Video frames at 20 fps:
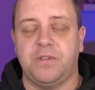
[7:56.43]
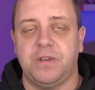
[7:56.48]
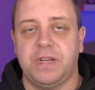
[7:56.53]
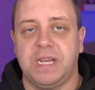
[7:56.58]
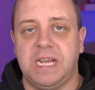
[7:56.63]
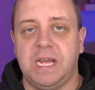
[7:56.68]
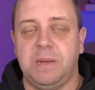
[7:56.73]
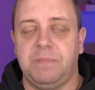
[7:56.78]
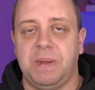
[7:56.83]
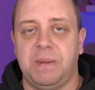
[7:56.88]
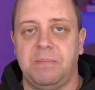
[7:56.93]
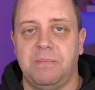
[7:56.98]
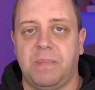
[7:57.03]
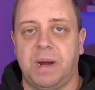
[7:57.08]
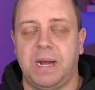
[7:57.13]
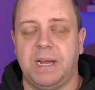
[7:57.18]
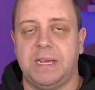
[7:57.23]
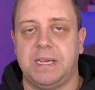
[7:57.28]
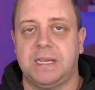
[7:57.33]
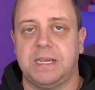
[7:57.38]
to keep in
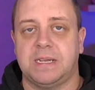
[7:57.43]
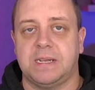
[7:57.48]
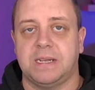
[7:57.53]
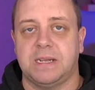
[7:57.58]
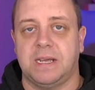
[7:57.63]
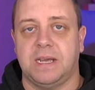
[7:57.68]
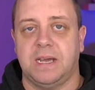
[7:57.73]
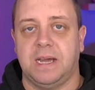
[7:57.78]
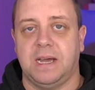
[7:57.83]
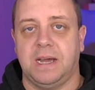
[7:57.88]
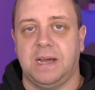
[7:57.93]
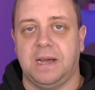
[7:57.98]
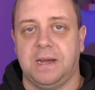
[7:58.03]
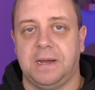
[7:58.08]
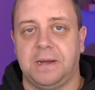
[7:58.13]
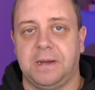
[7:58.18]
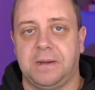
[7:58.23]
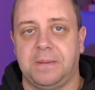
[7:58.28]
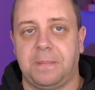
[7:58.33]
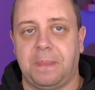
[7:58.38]
mind,
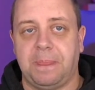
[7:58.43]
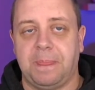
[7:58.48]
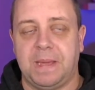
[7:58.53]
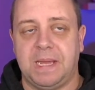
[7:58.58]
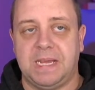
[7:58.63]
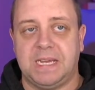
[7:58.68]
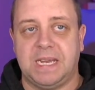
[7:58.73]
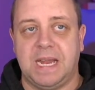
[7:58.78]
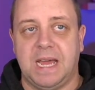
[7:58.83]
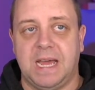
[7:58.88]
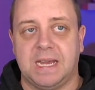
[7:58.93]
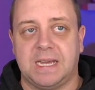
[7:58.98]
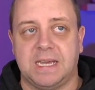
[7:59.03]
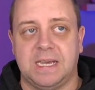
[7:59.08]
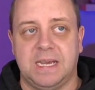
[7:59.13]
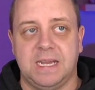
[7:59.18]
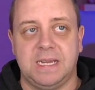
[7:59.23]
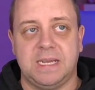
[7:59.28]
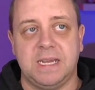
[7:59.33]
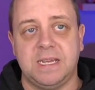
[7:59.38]
is that
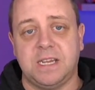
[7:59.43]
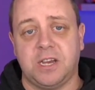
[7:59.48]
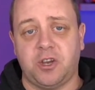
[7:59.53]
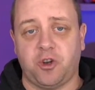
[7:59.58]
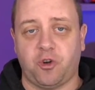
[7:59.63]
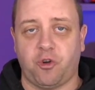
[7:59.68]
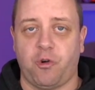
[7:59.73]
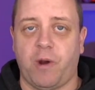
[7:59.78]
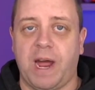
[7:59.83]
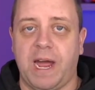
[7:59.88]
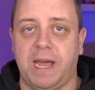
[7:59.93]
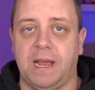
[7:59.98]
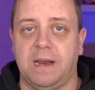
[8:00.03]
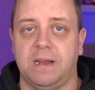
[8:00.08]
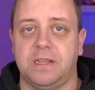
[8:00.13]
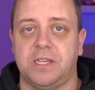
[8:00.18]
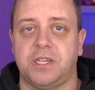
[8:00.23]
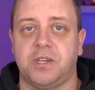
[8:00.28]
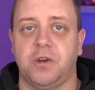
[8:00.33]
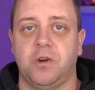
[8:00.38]
this is a
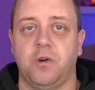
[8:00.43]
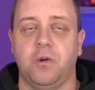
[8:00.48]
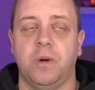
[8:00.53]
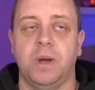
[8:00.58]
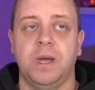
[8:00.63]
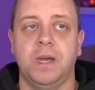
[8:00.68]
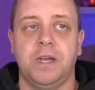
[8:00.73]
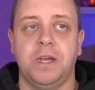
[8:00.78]
trial. So